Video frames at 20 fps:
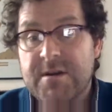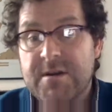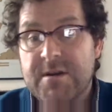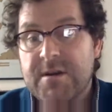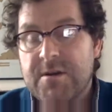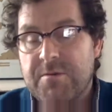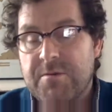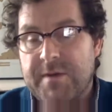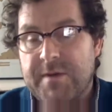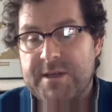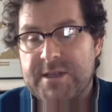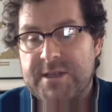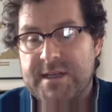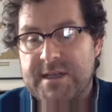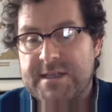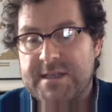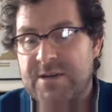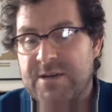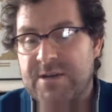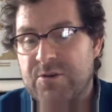which
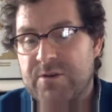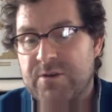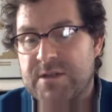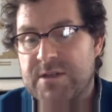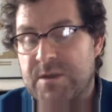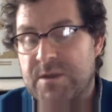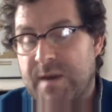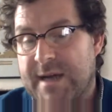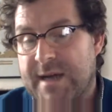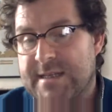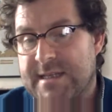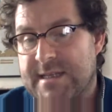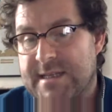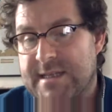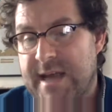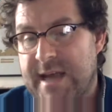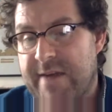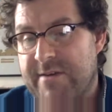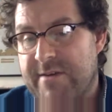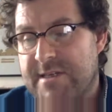is in order to access
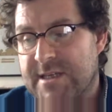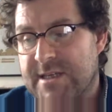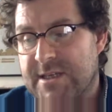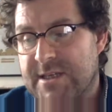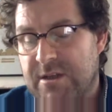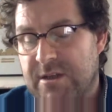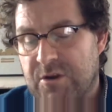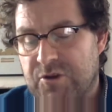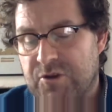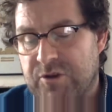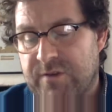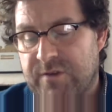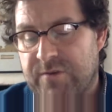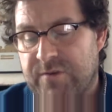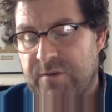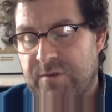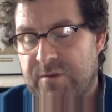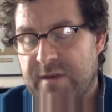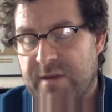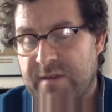heritage lottery
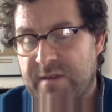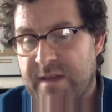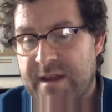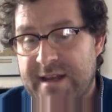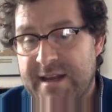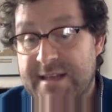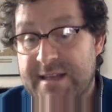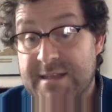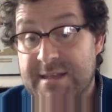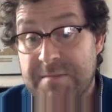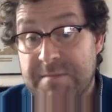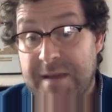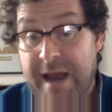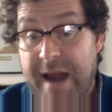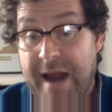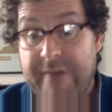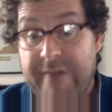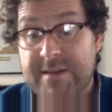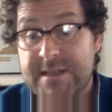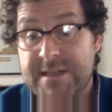funding, there needs to be a
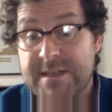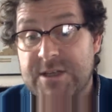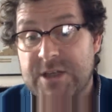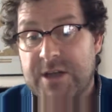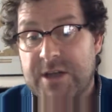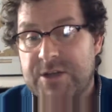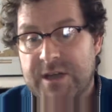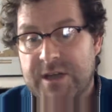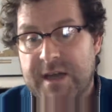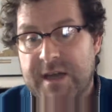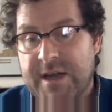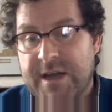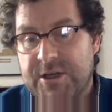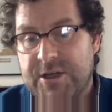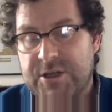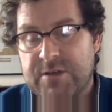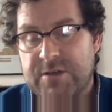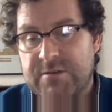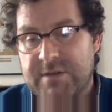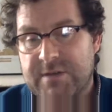heritage
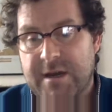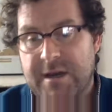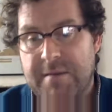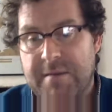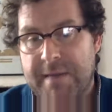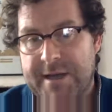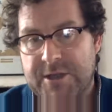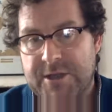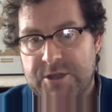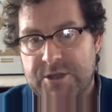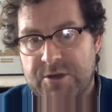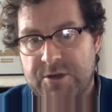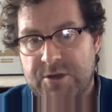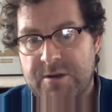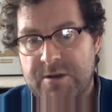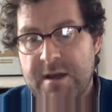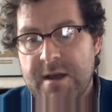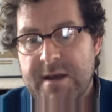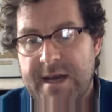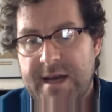educational dimension.
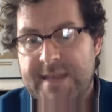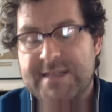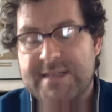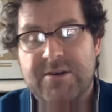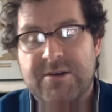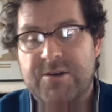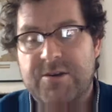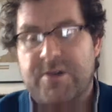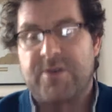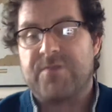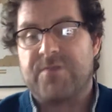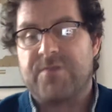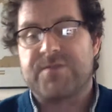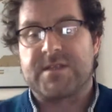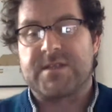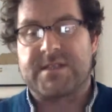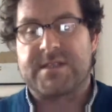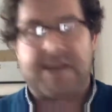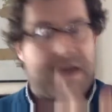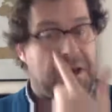It's not enough to
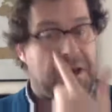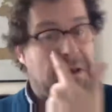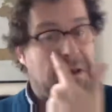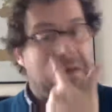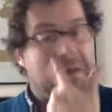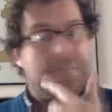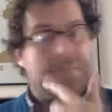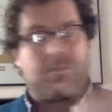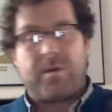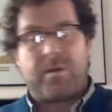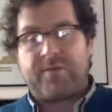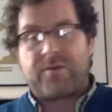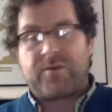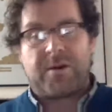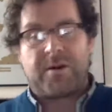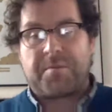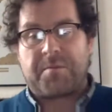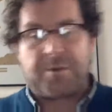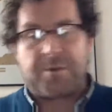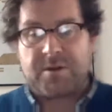say, we've got a
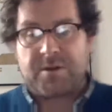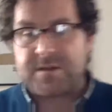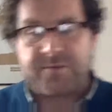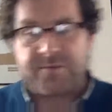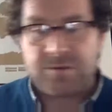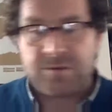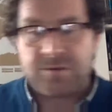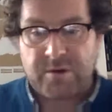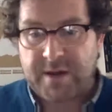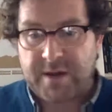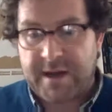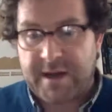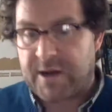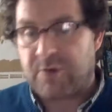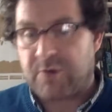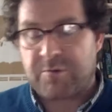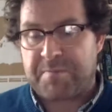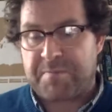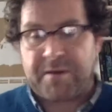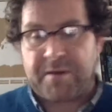beautiful looking old
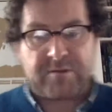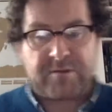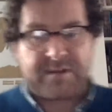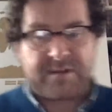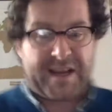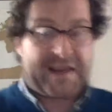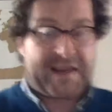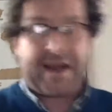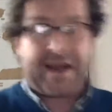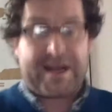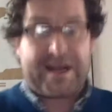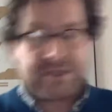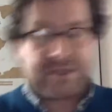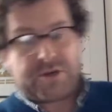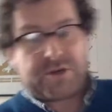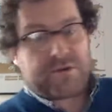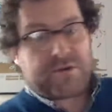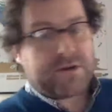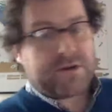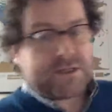building, as you
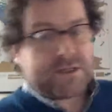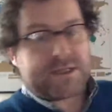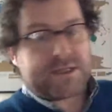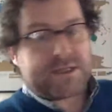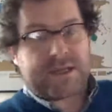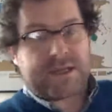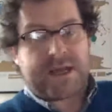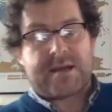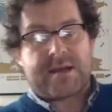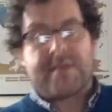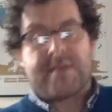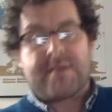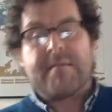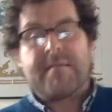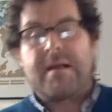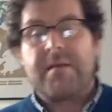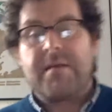can see. You've